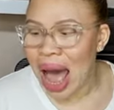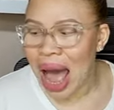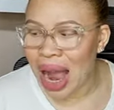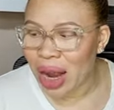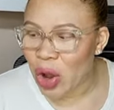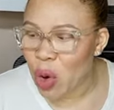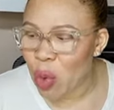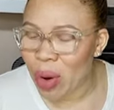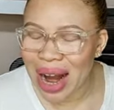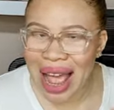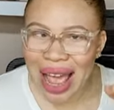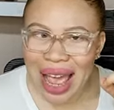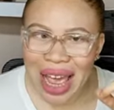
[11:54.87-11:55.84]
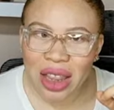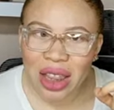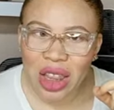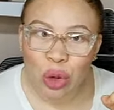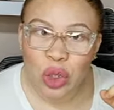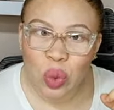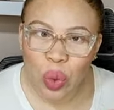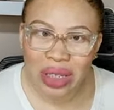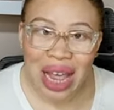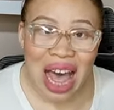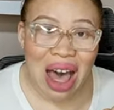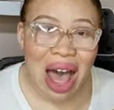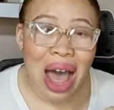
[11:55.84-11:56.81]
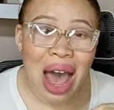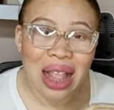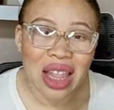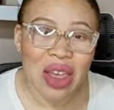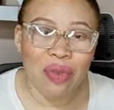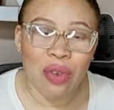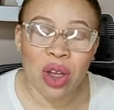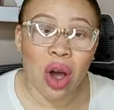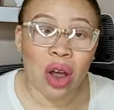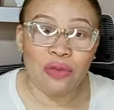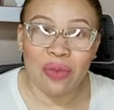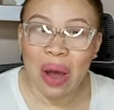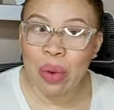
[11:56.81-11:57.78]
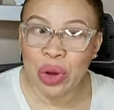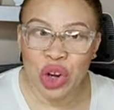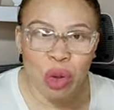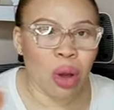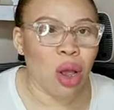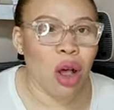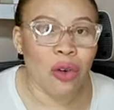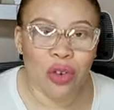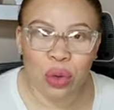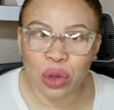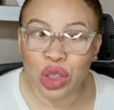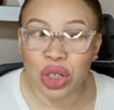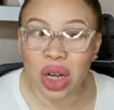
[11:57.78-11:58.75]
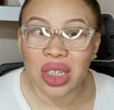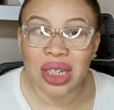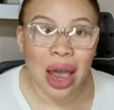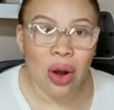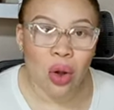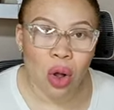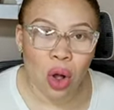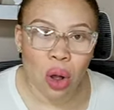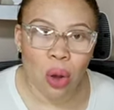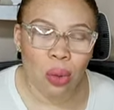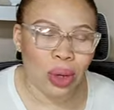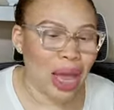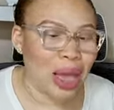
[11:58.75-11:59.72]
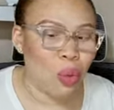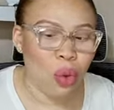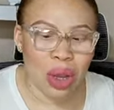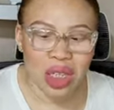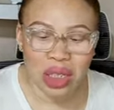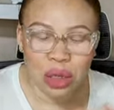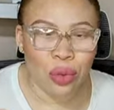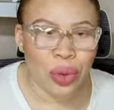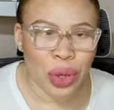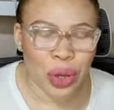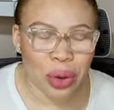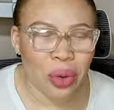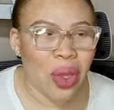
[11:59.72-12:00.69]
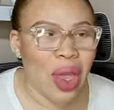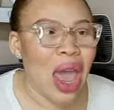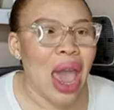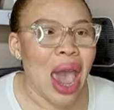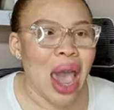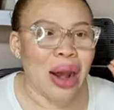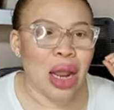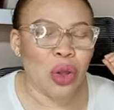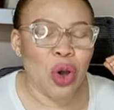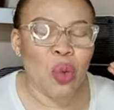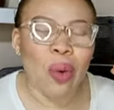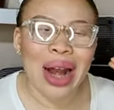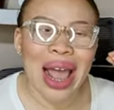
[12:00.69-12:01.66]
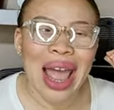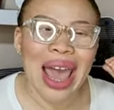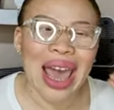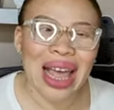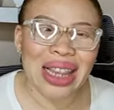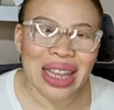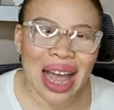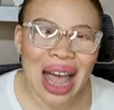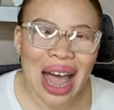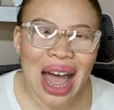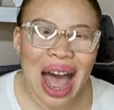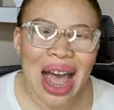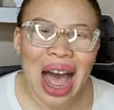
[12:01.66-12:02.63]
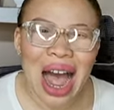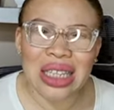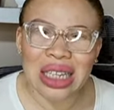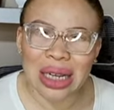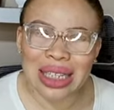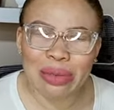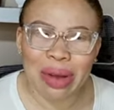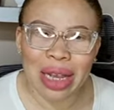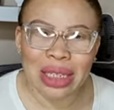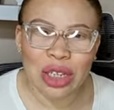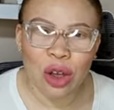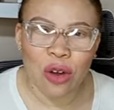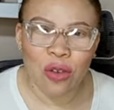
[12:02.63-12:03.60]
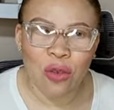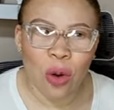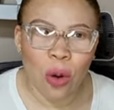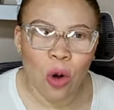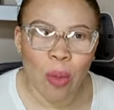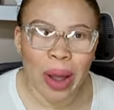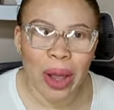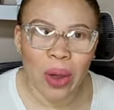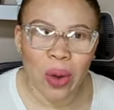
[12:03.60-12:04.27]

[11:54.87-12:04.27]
I know when I heard those words, I, I hadn't even gone far with Newman Gopherwood Church at all. Like we were still new. And I know when I heard that, I, I thought to myself, oh my